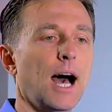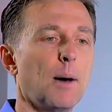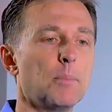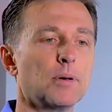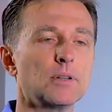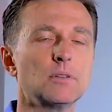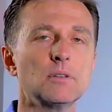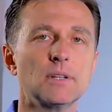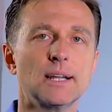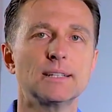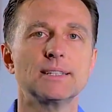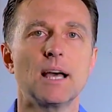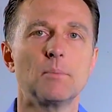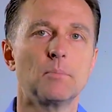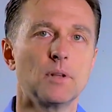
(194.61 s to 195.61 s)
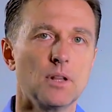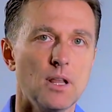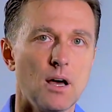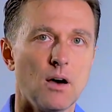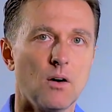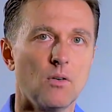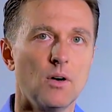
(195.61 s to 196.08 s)
I put a little link down
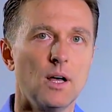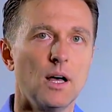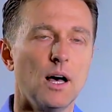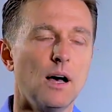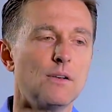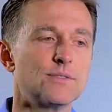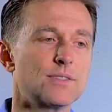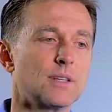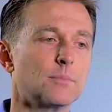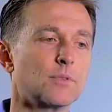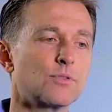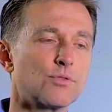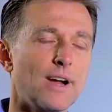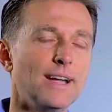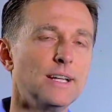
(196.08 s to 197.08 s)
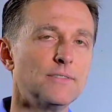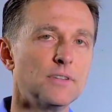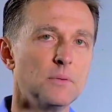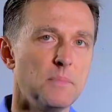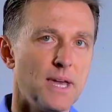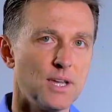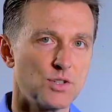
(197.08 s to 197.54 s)
below of some great
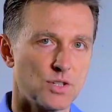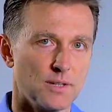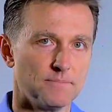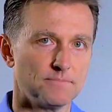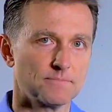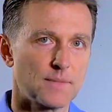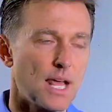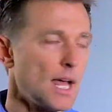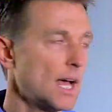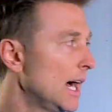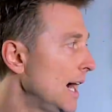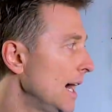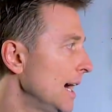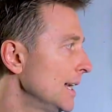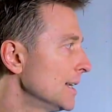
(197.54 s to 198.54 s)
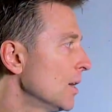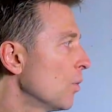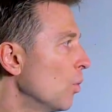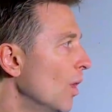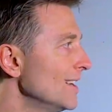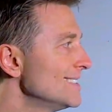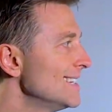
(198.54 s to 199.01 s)
information on
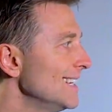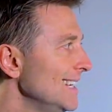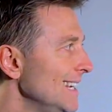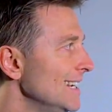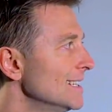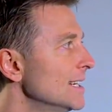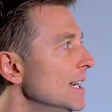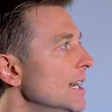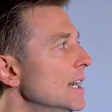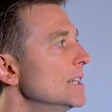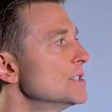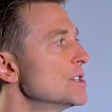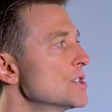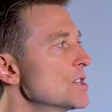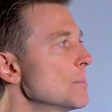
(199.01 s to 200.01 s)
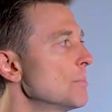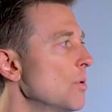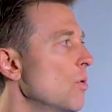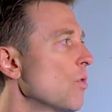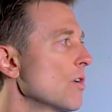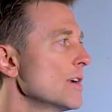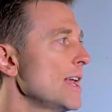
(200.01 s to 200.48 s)
what to eat to
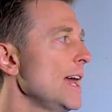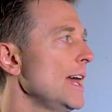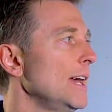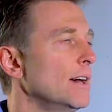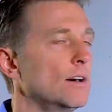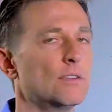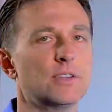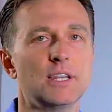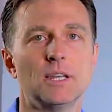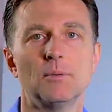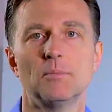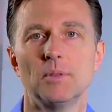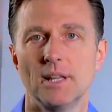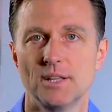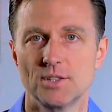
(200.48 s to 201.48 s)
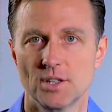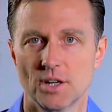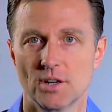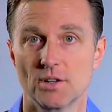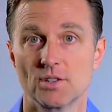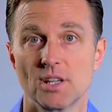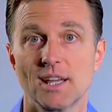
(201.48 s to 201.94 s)
support healthy blood
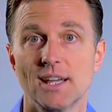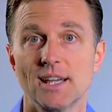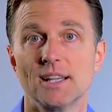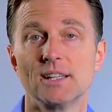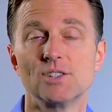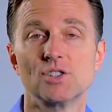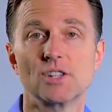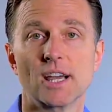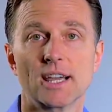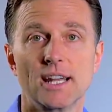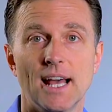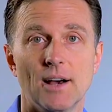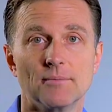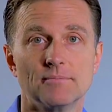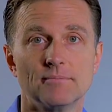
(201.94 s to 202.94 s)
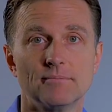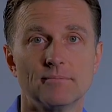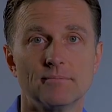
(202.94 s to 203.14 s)
sugars. Check it out.